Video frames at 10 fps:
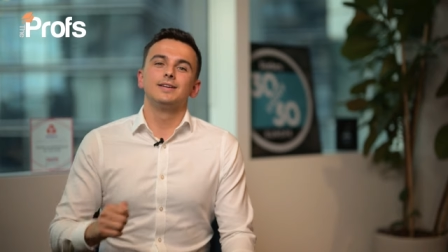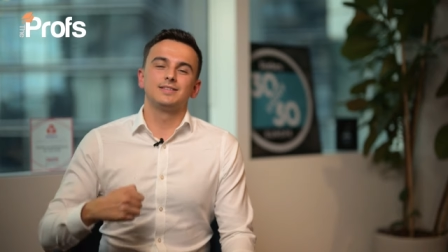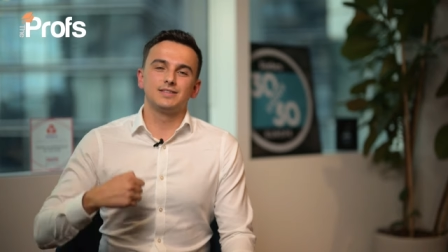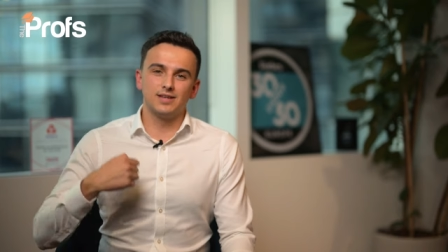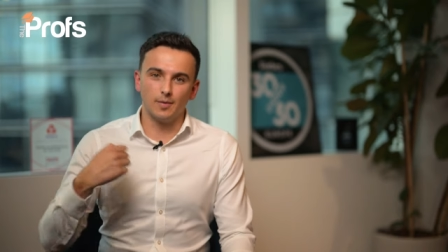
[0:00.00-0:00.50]

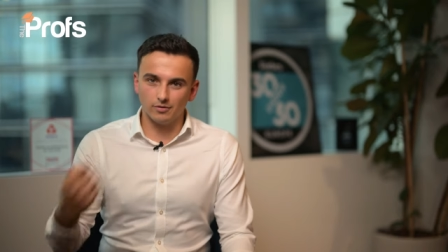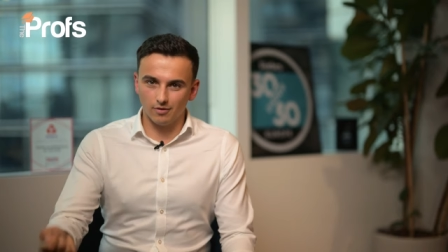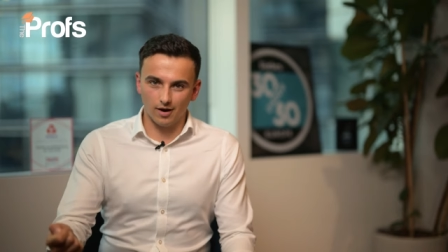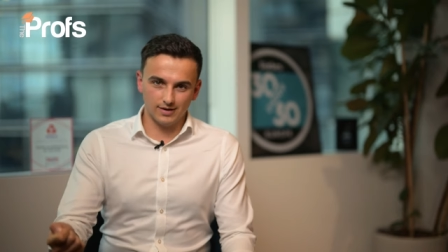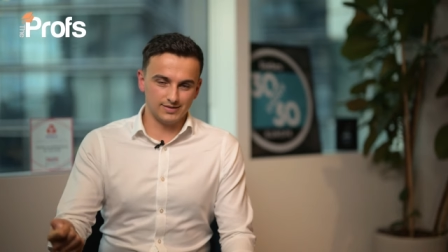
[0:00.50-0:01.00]

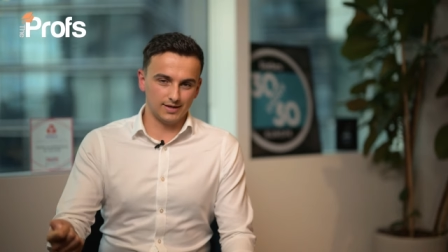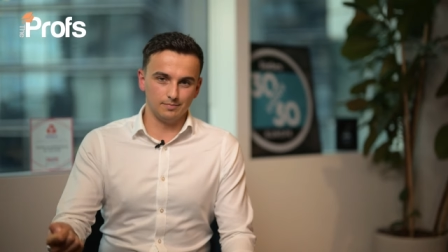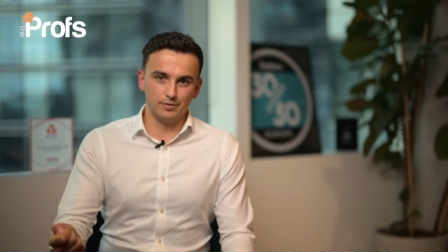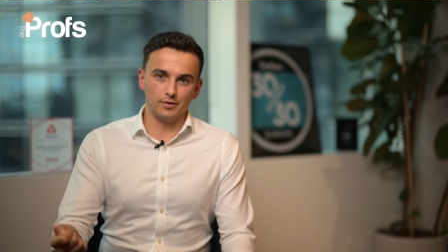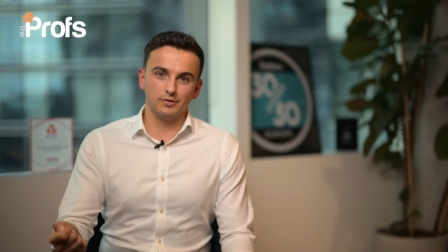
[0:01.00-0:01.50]

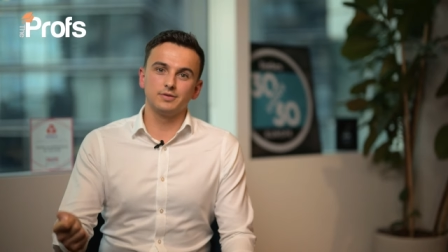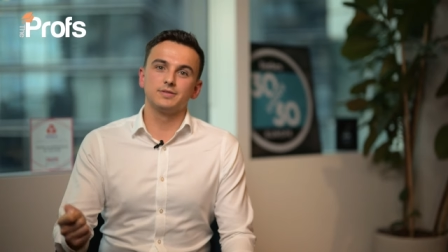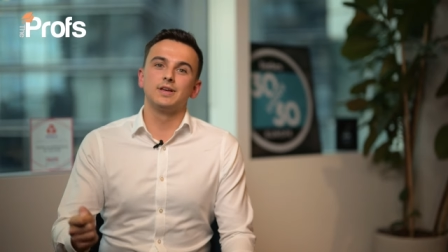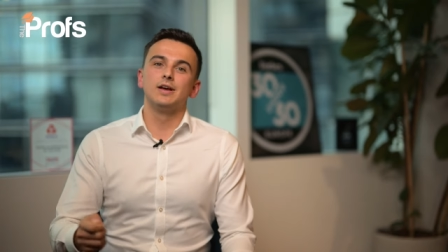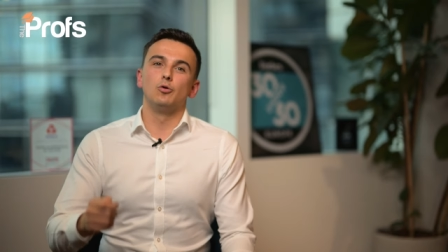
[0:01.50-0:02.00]
summarizing
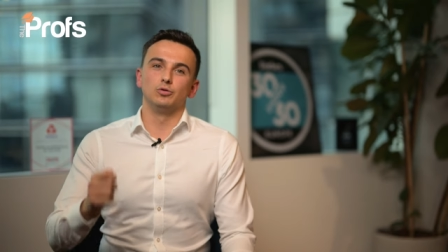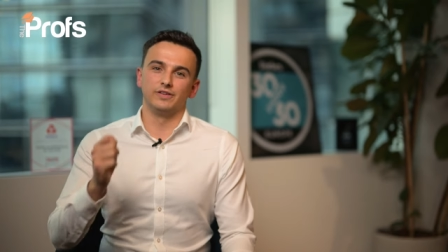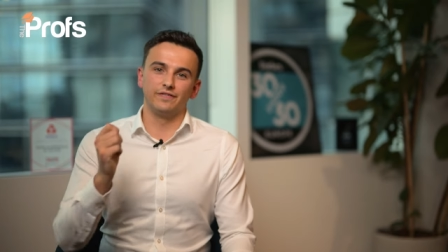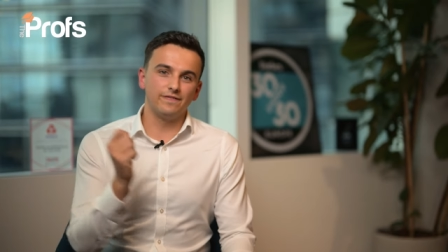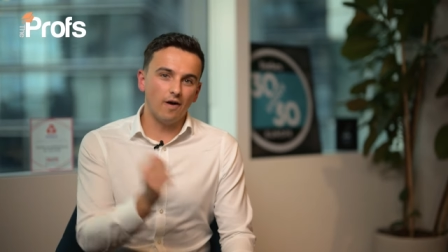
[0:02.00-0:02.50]
books or
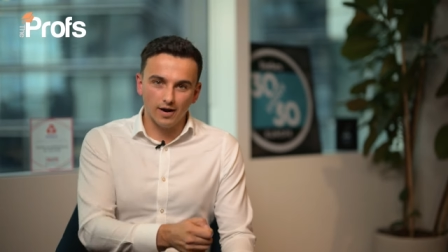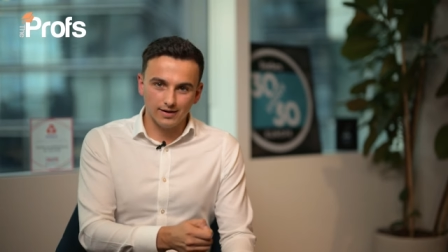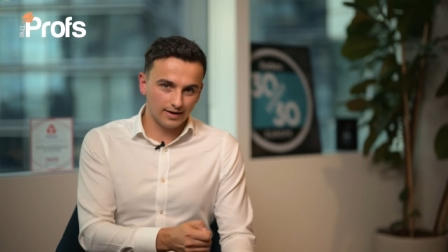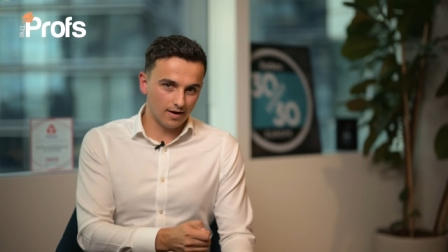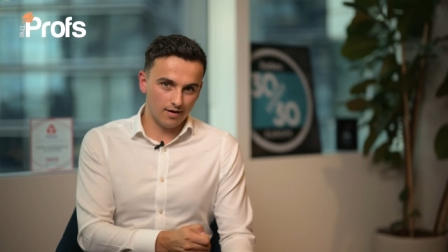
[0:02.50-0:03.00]

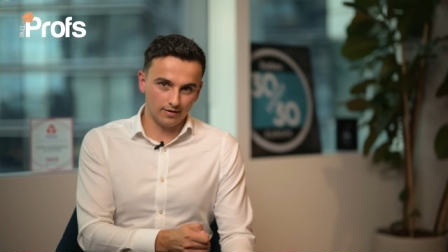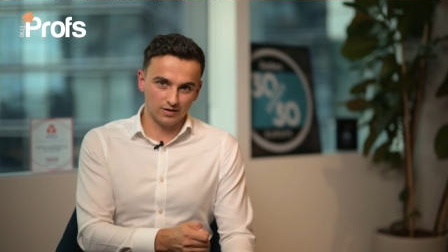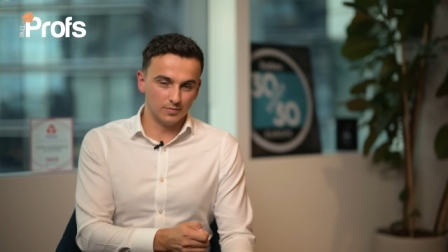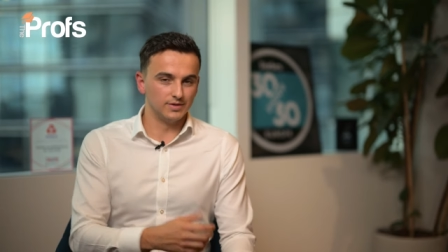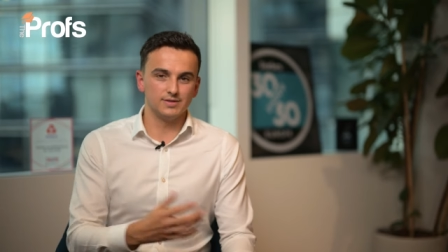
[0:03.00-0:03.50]
defining
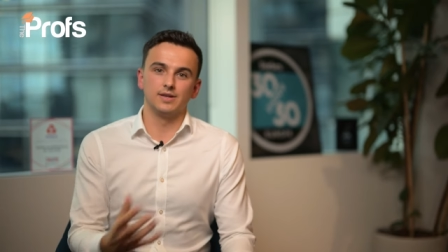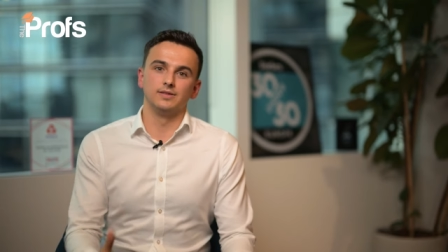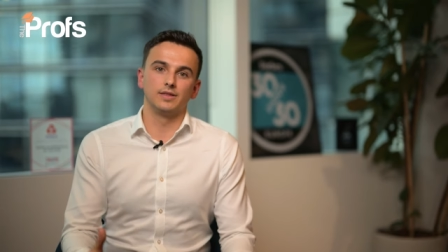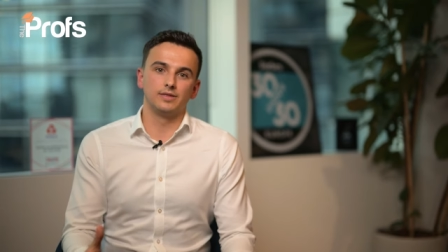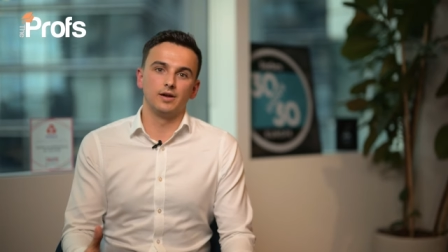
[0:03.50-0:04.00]
arguments in
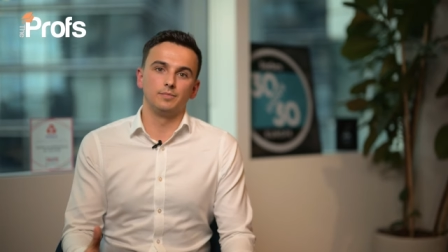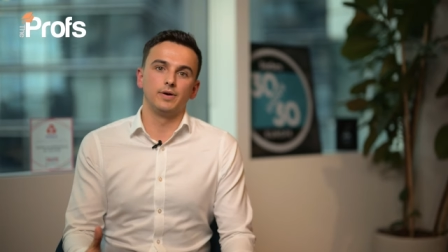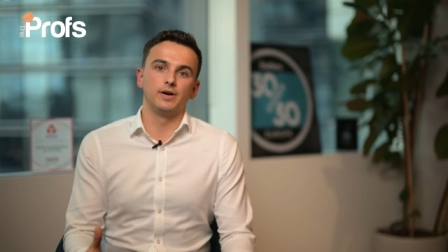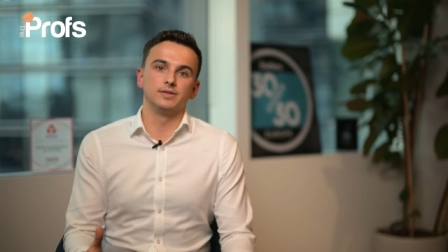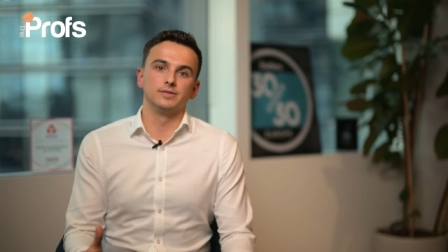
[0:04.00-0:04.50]
the third
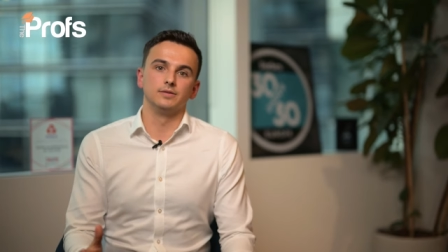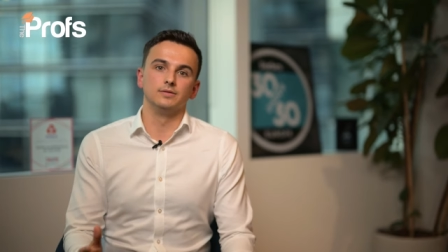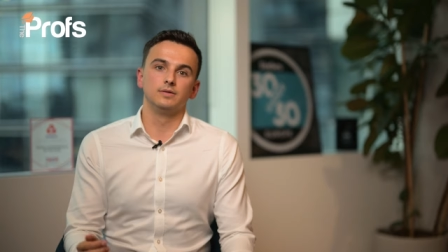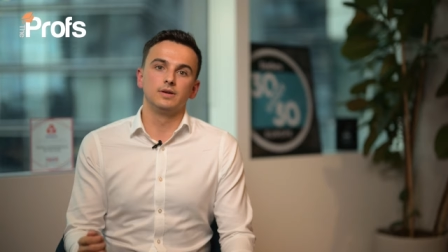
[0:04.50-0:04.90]
person.